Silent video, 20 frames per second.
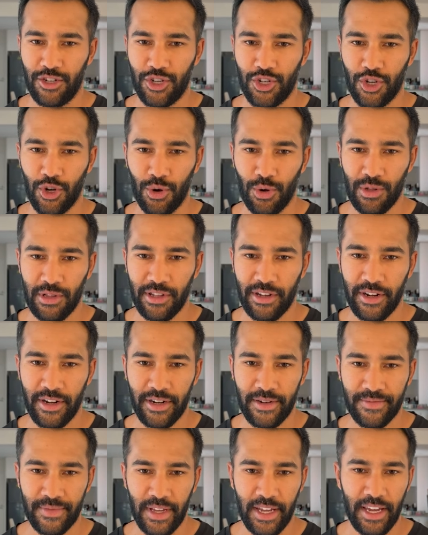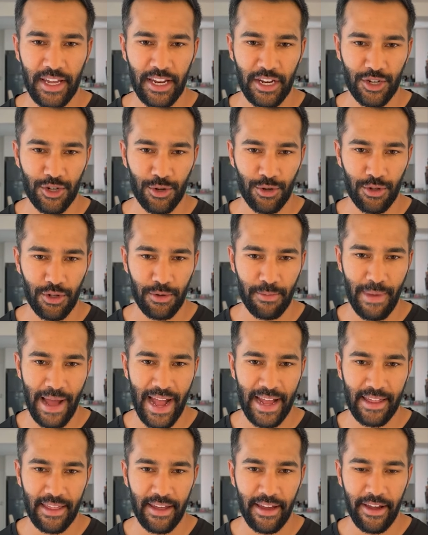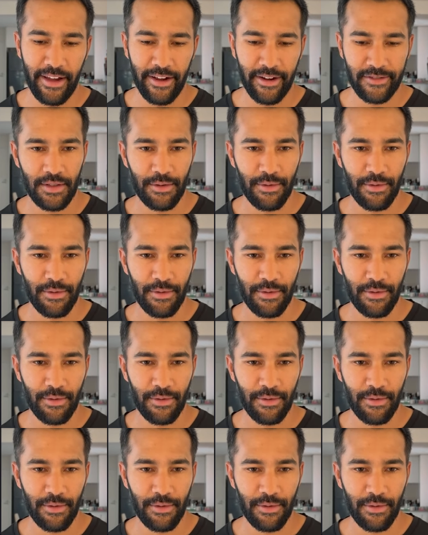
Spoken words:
shoulder, the hitting shoulder back there.